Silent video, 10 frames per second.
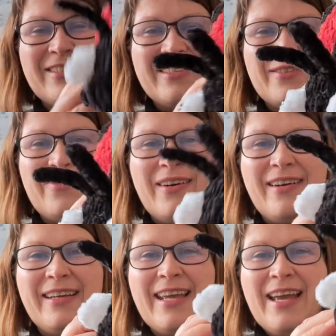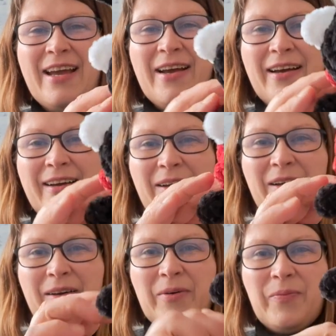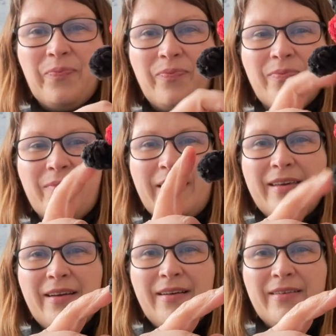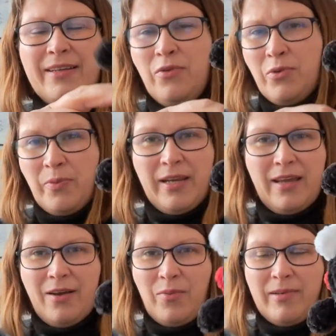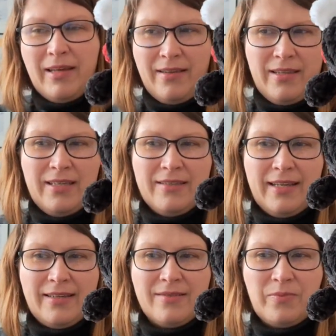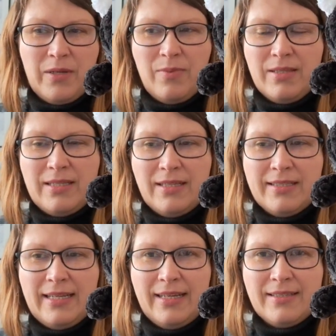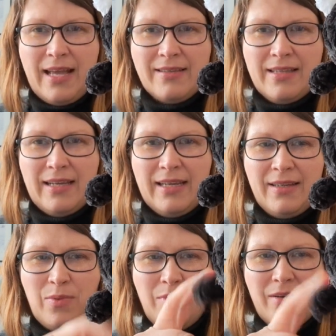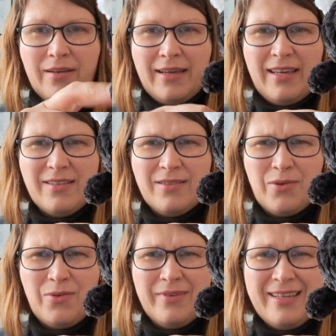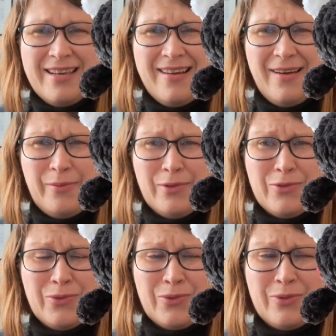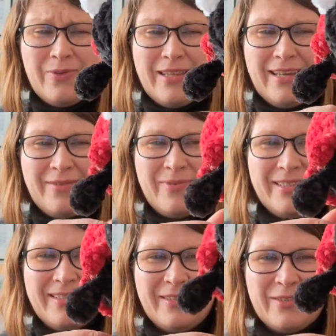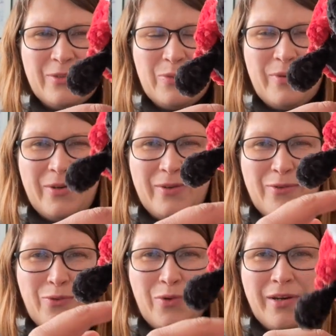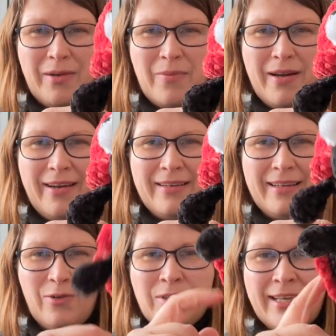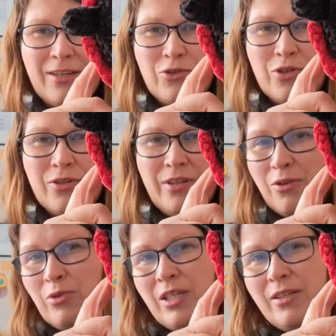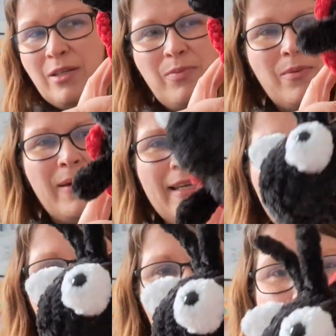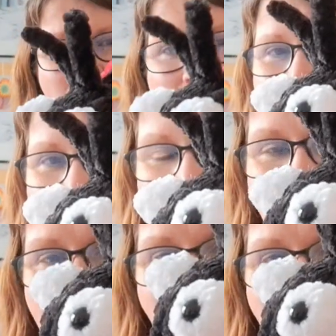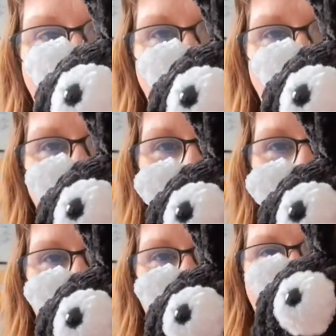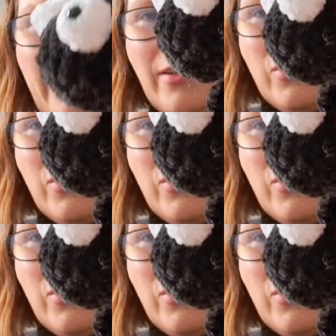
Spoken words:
just fine. um yeah, I don't know how many. I think like maybe 6 legs has the ladybug, I guess so. I'm not so good with that, but it's going to be only 4 in mine. It looks like a turtle. It could easily be made into turtle, by the way. I